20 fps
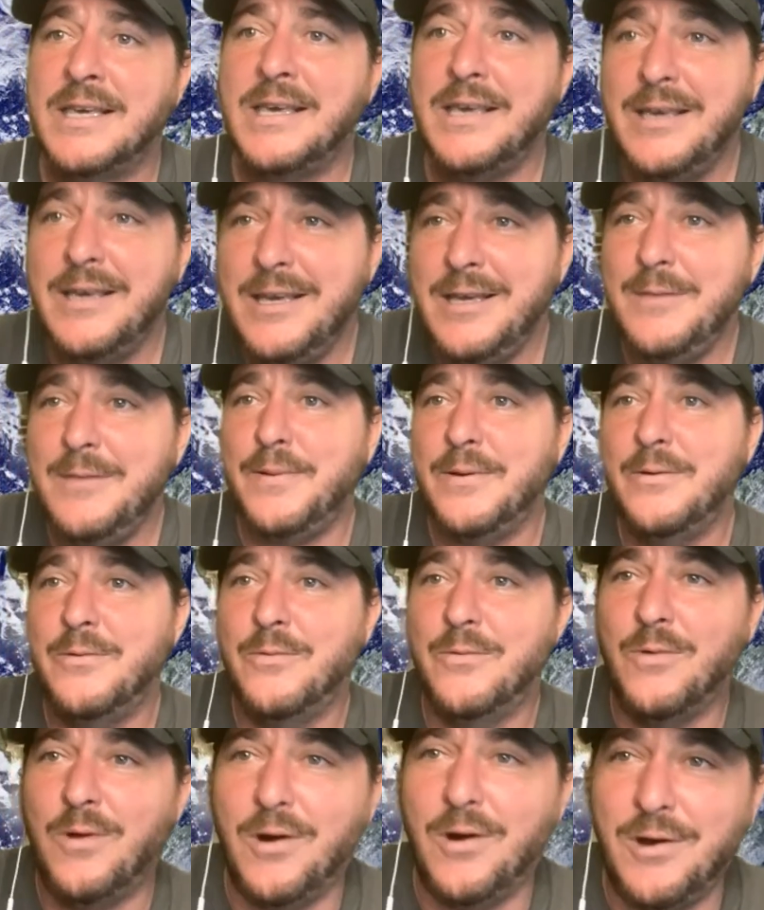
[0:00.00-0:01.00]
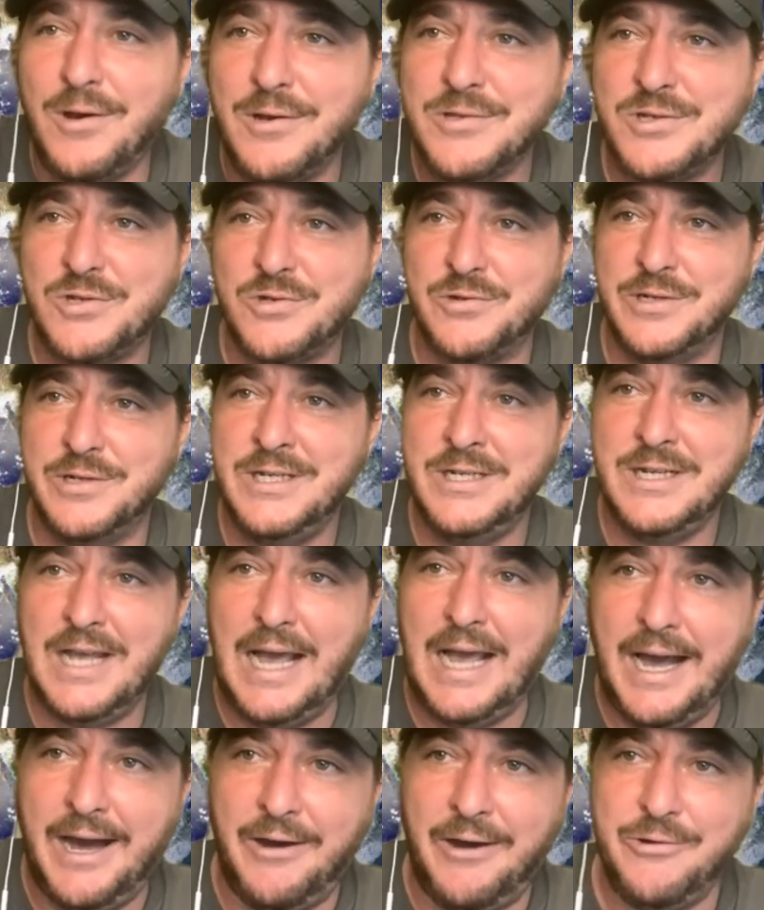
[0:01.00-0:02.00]
Keep Wall Street
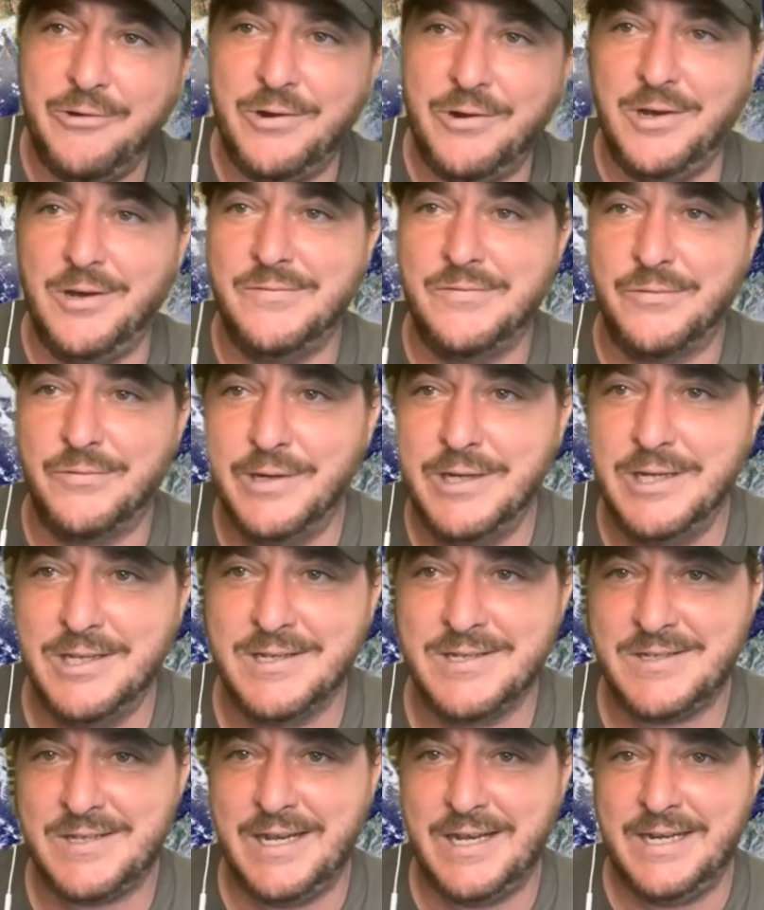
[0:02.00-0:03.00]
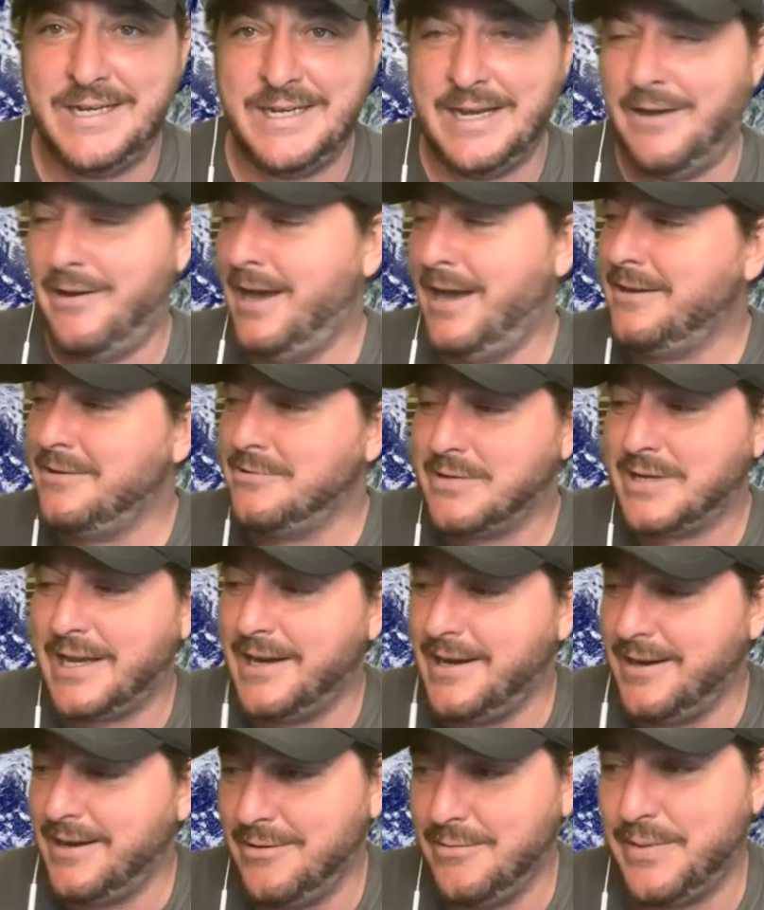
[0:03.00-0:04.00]
out of real estate. Now, I don't
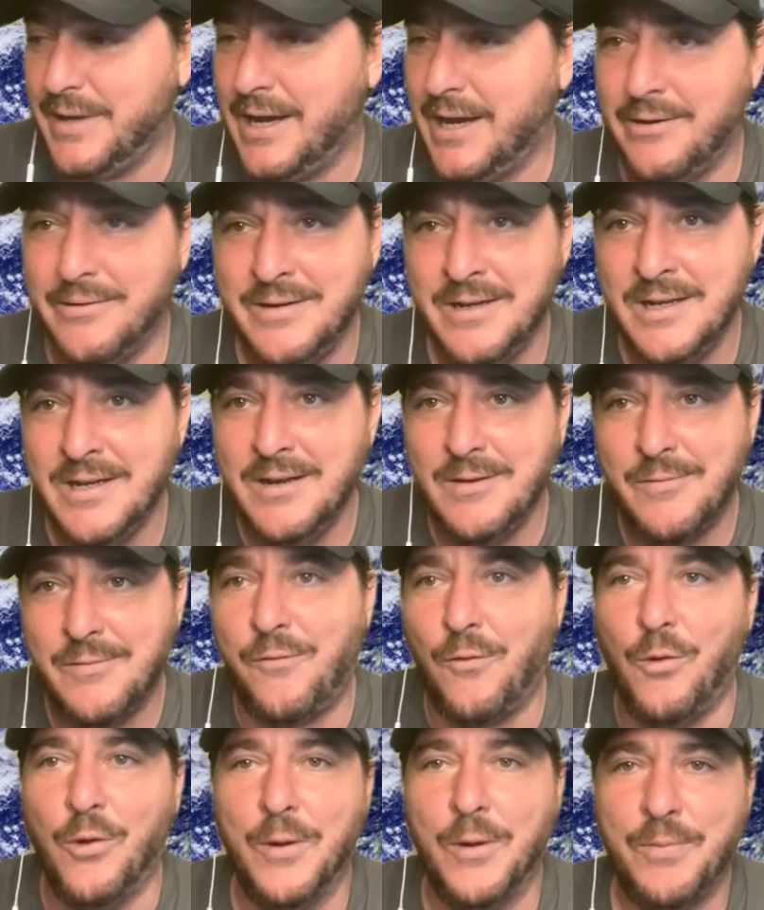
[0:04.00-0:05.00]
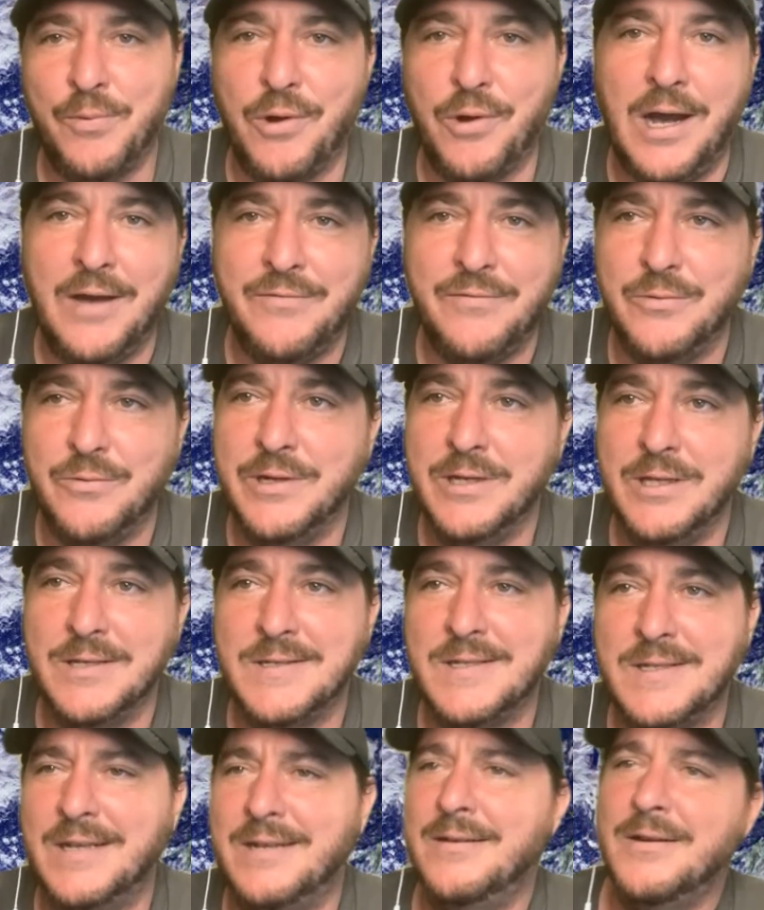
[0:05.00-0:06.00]
care about for-profit real
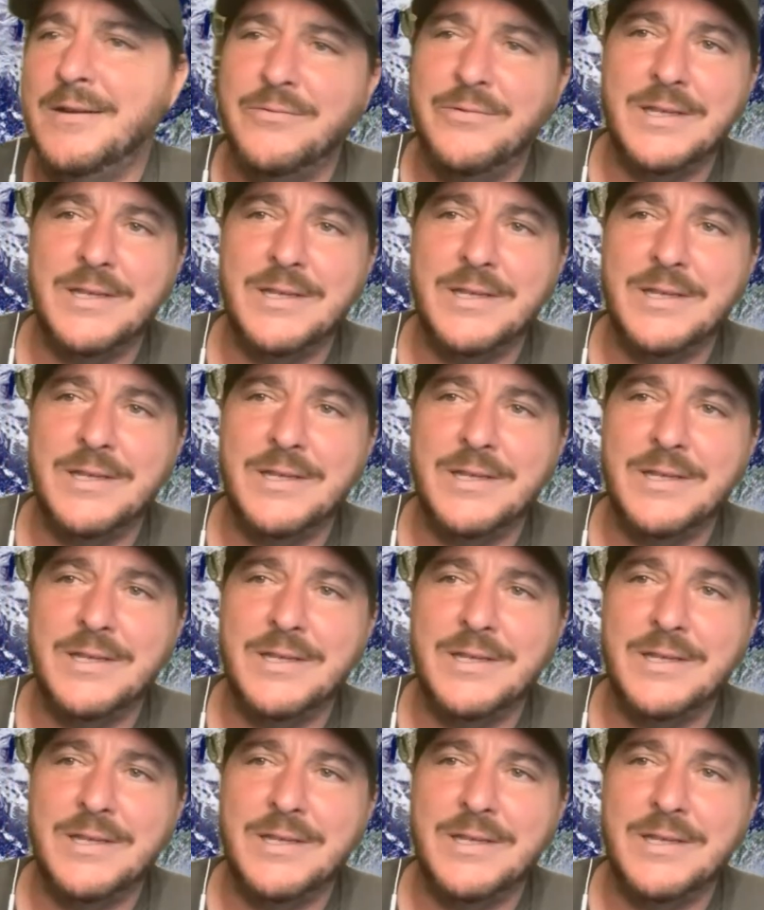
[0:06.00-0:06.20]
estate.